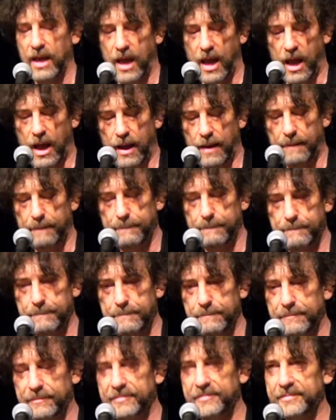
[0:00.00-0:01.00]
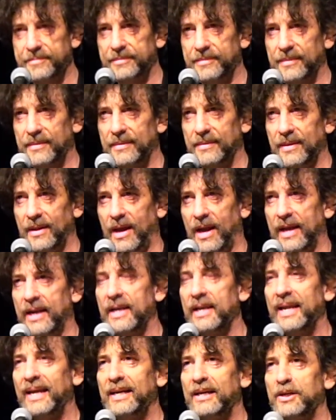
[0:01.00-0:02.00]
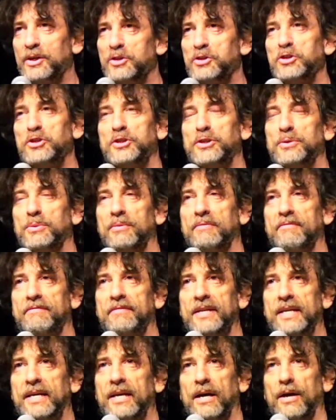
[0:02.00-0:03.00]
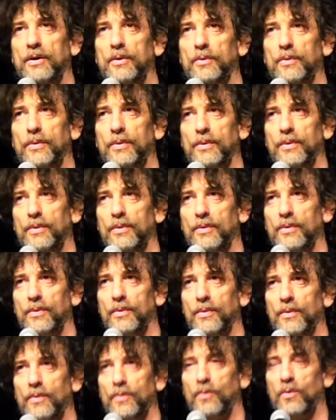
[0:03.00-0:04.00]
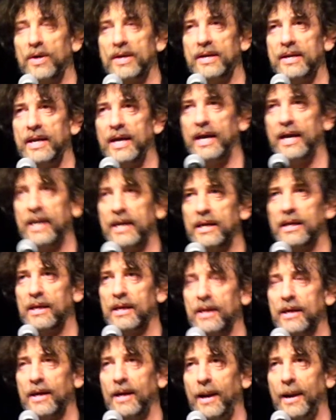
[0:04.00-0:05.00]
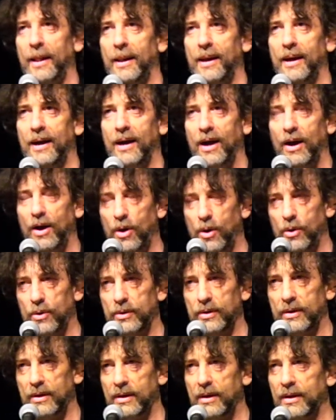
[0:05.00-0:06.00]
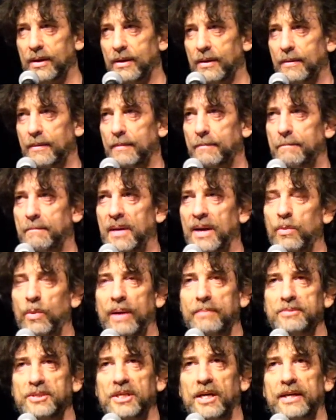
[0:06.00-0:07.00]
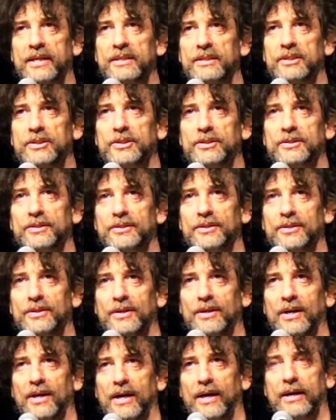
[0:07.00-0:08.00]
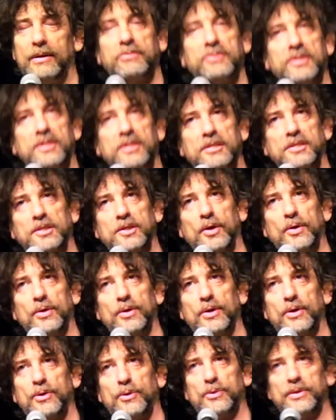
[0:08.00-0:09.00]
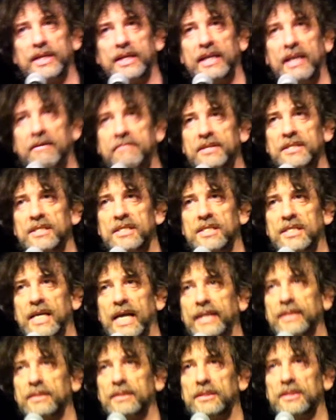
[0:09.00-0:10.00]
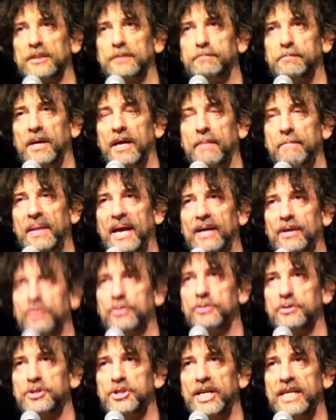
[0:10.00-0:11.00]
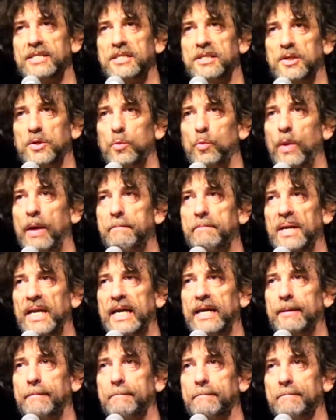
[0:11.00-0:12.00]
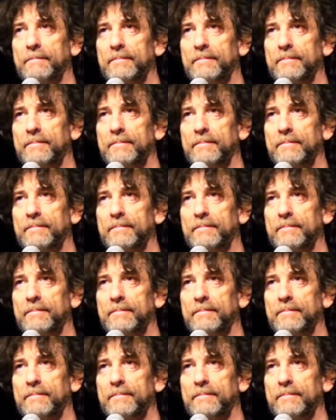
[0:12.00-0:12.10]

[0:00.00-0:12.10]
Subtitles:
I linked to a video one day on my website, and it was a song called 11 Cents by a man called Jason Webley.